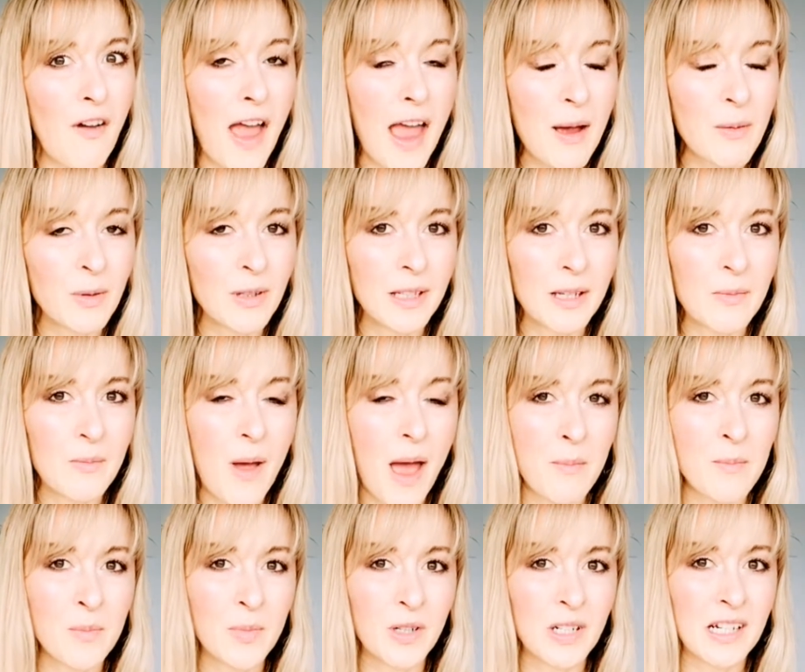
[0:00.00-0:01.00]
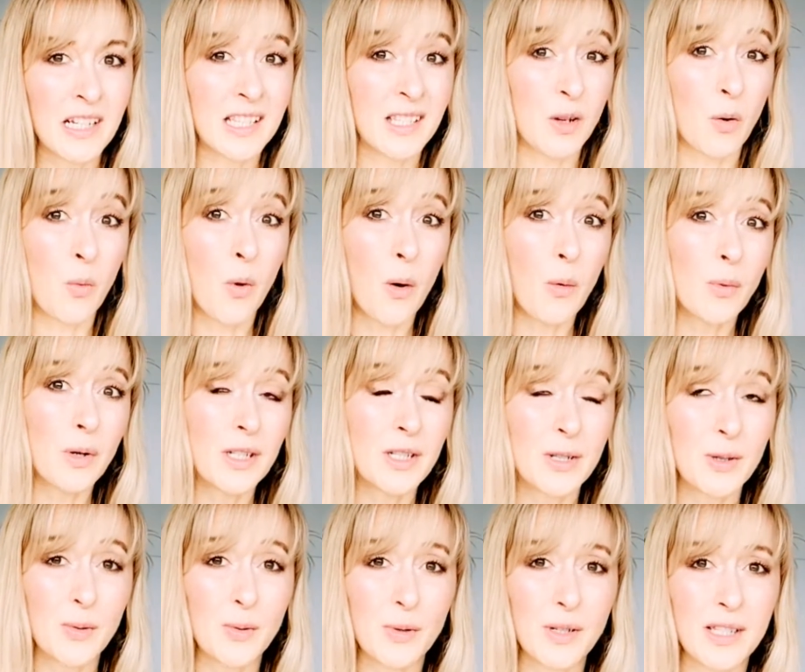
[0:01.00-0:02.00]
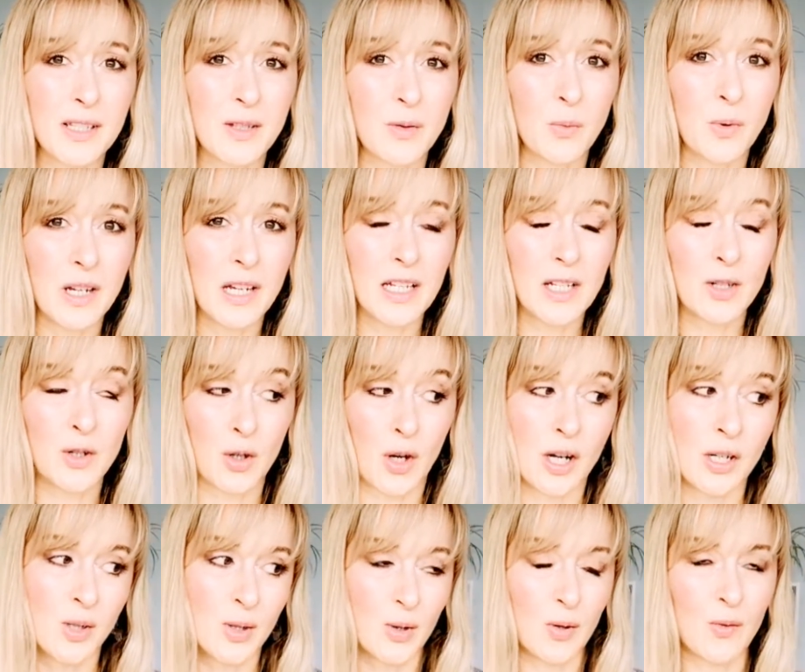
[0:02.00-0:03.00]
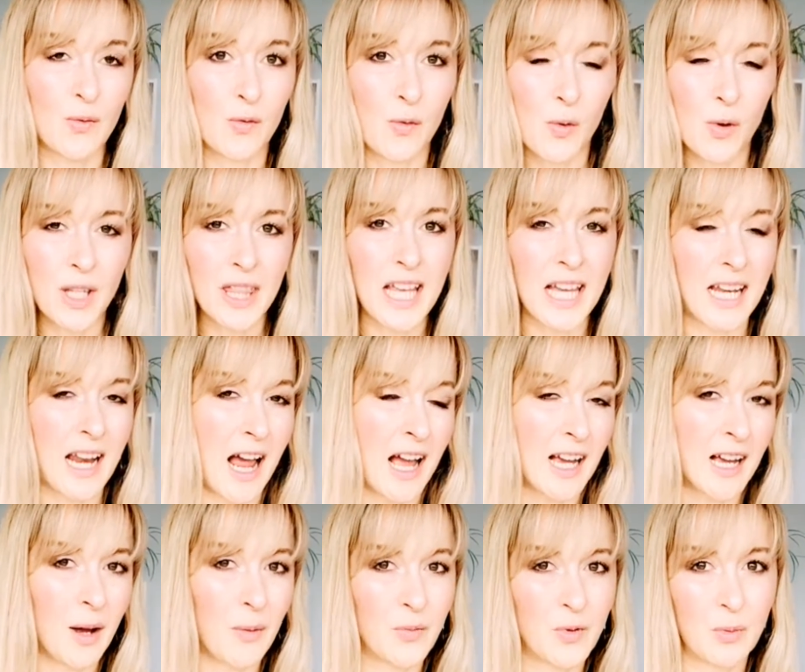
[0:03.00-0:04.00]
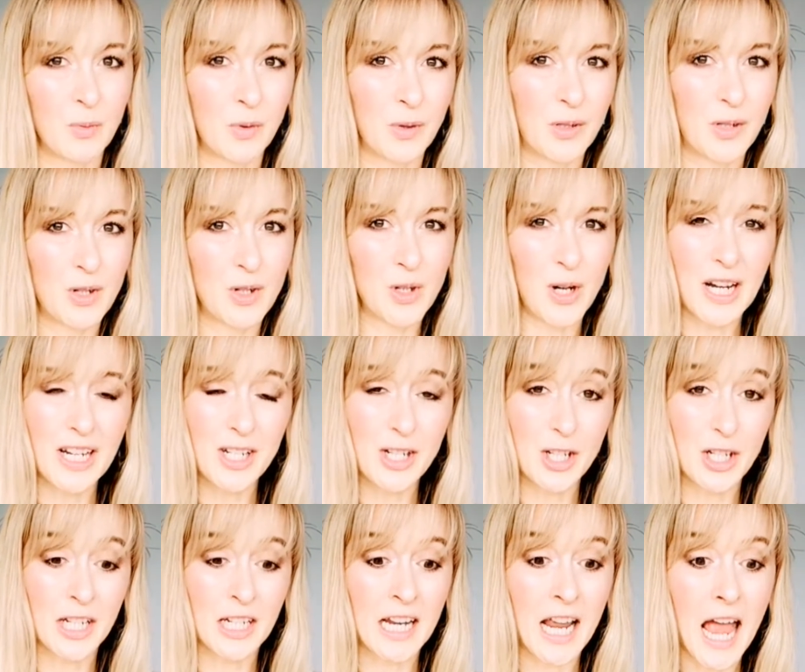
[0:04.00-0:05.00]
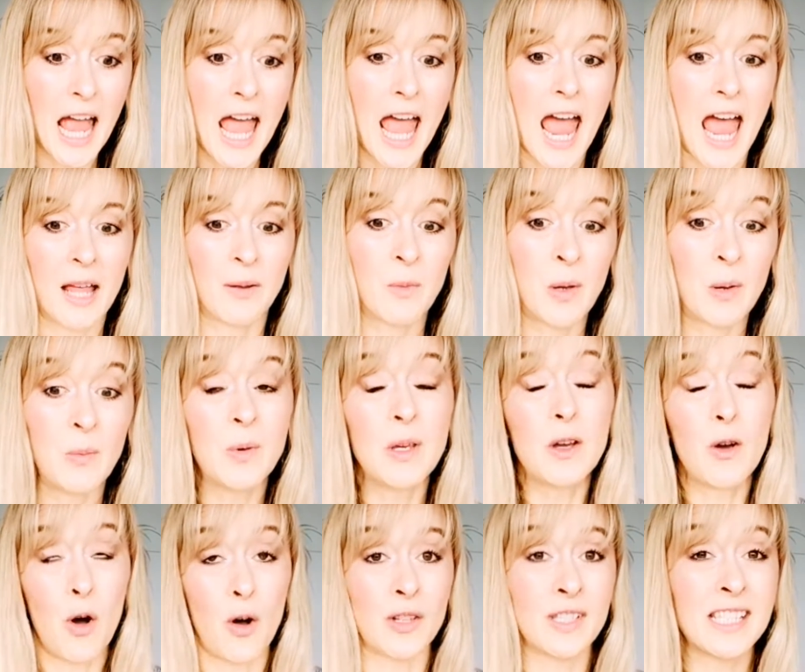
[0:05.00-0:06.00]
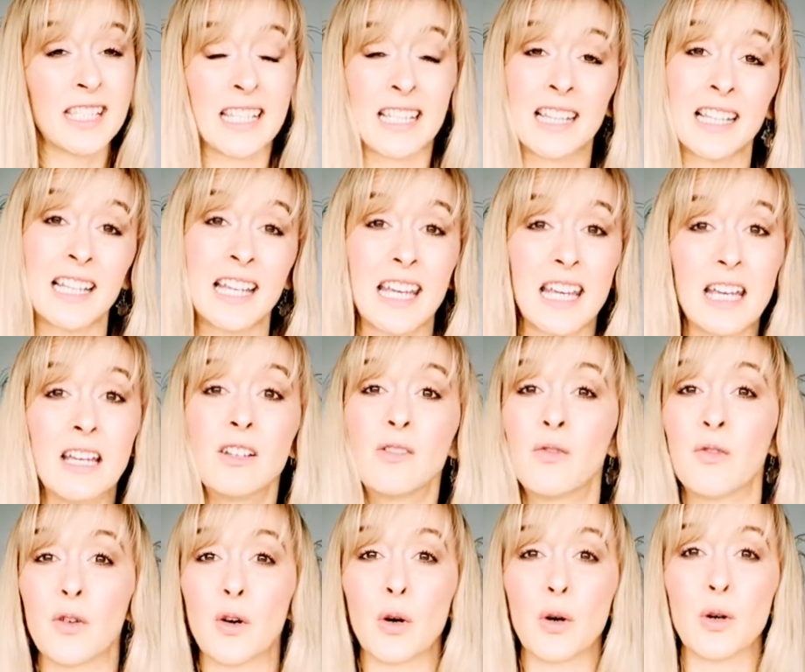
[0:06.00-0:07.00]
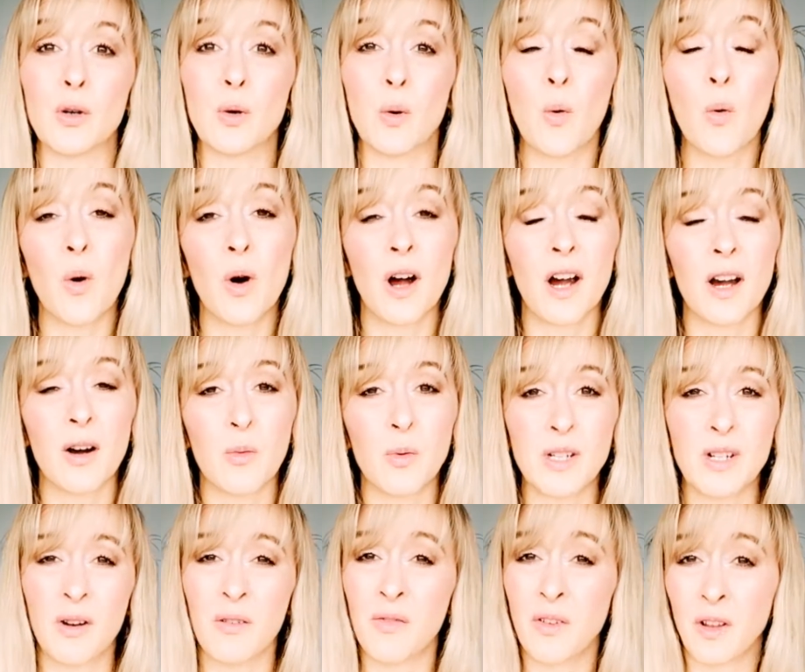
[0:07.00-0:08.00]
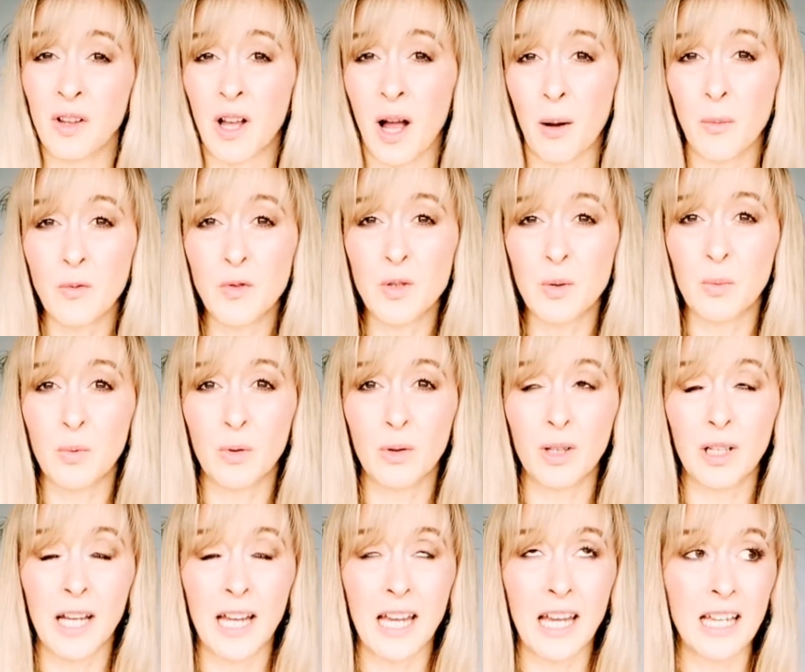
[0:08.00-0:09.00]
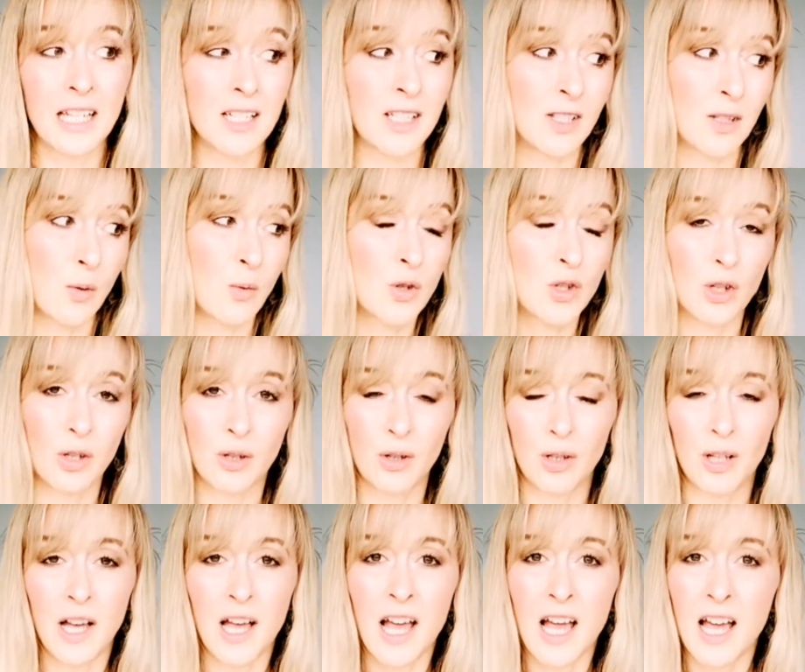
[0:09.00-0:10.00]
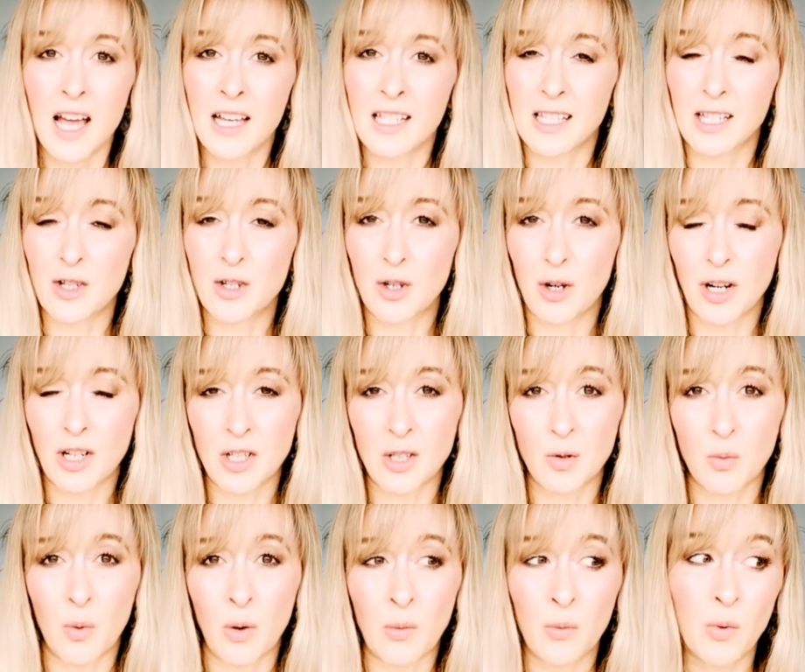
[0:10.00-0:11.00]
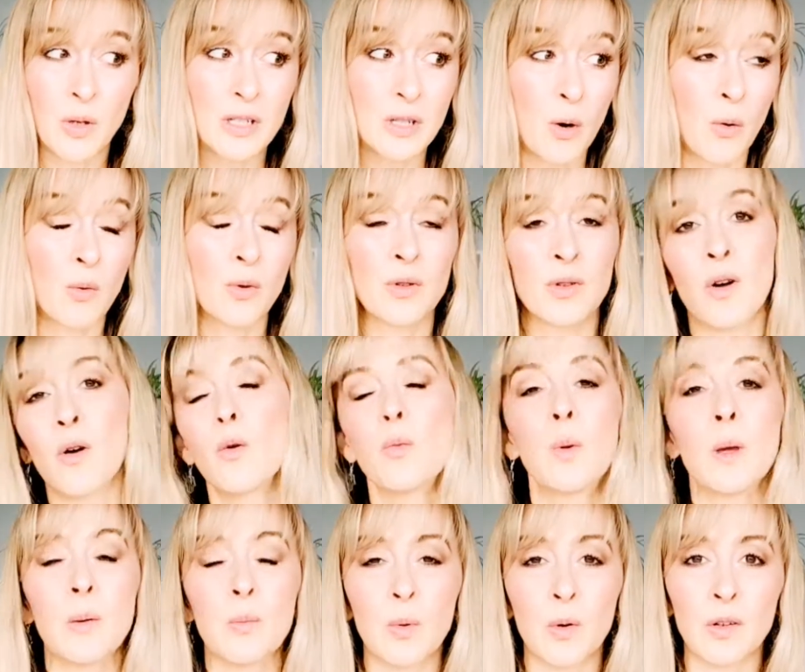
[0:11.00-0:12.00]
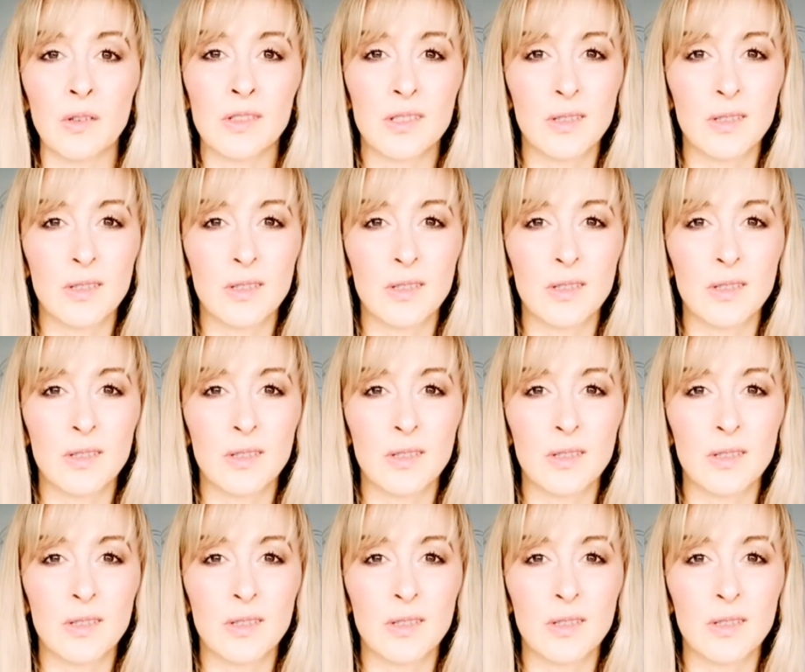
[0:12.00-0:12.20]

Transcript: family members. So what we do is we try to avoid that uncomfortable situation and maybe constantly eat food, or we don't feel comfortable in social situations when we don't know people.